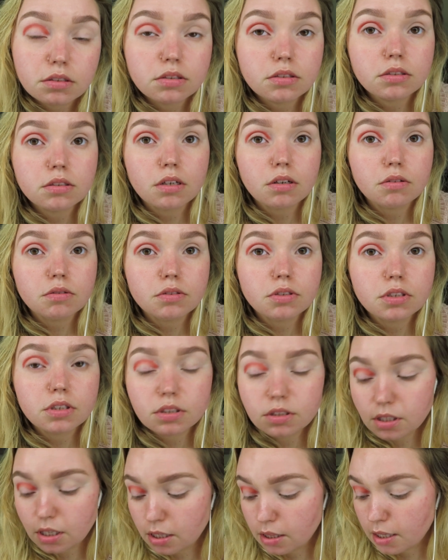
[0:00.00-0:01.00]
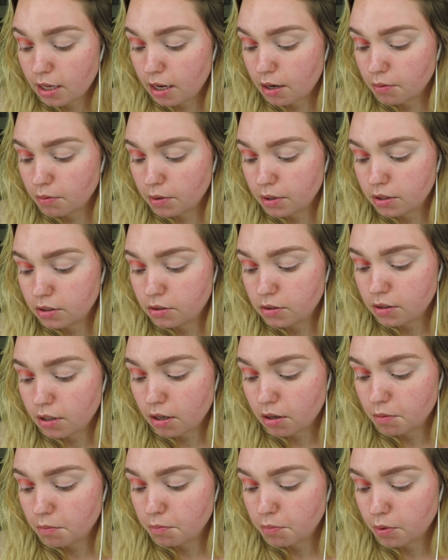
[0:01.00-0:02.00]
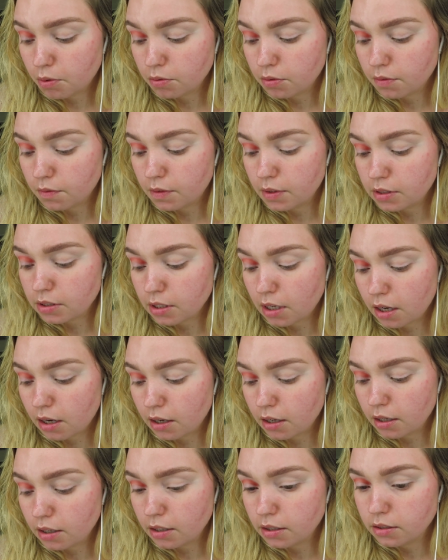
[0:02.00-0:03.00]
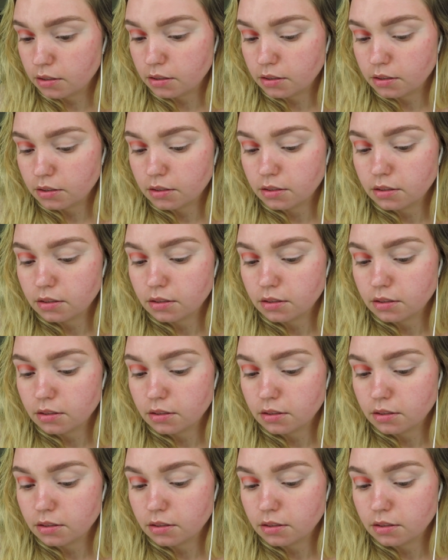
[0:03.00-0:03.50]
So just like that, we're going to do that on both of these eyes.